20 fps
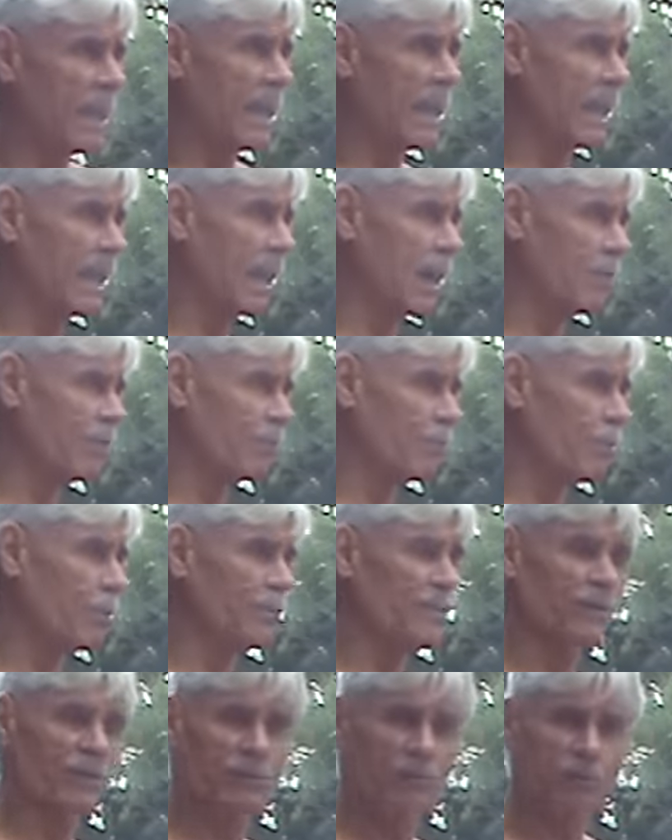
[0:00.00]
And I was real
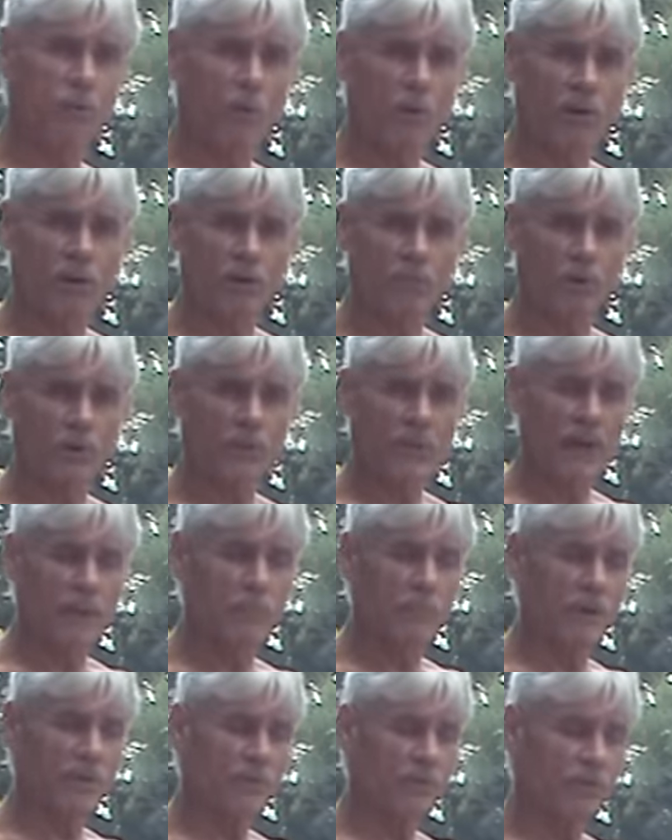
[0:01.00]
disappointed with that
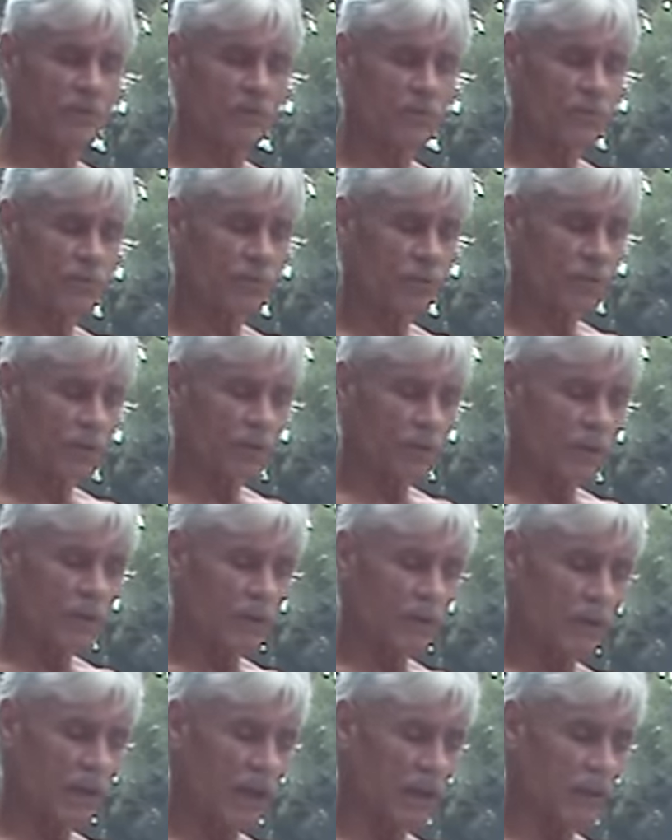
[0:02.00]
message
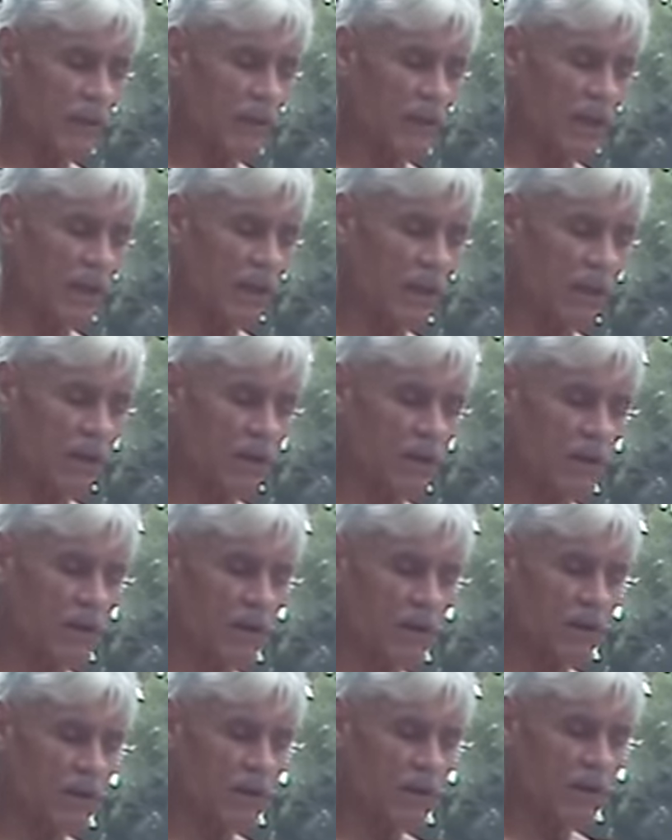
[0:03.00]
that they
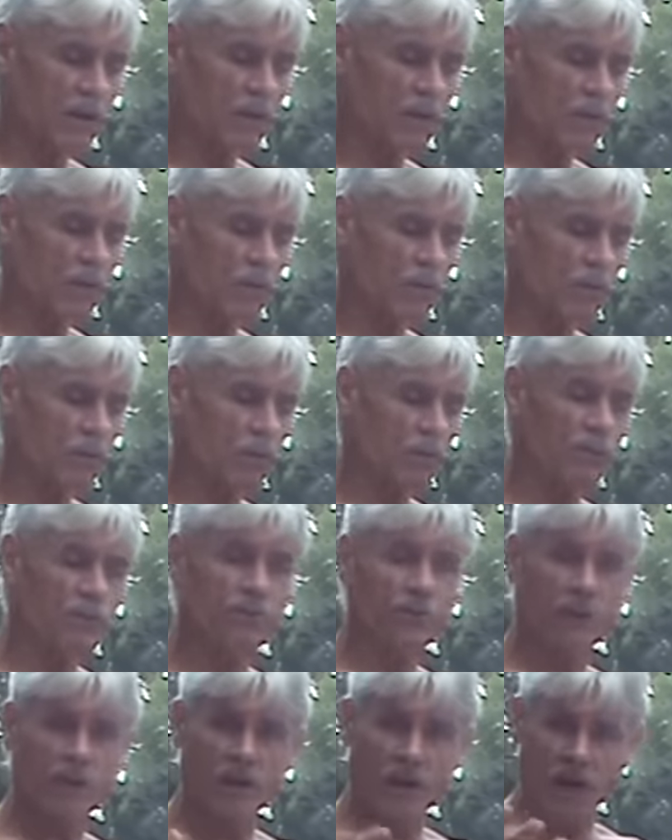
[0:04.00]
uh, would
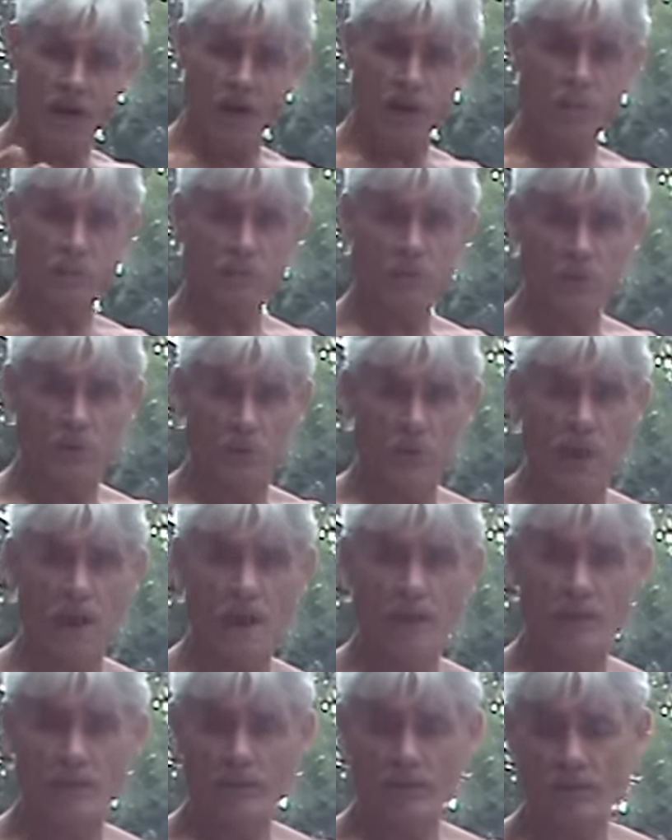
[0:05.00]
succumb to
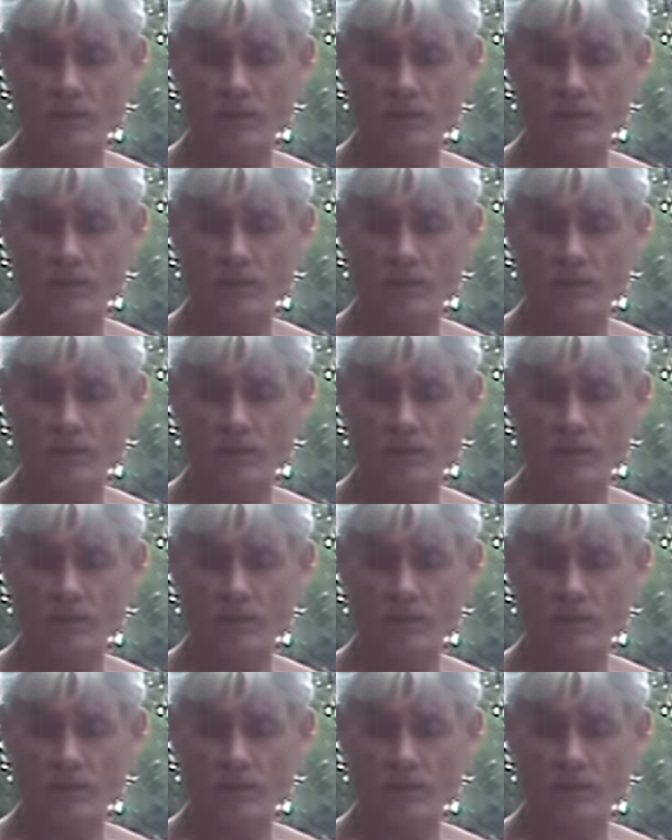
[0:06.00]
that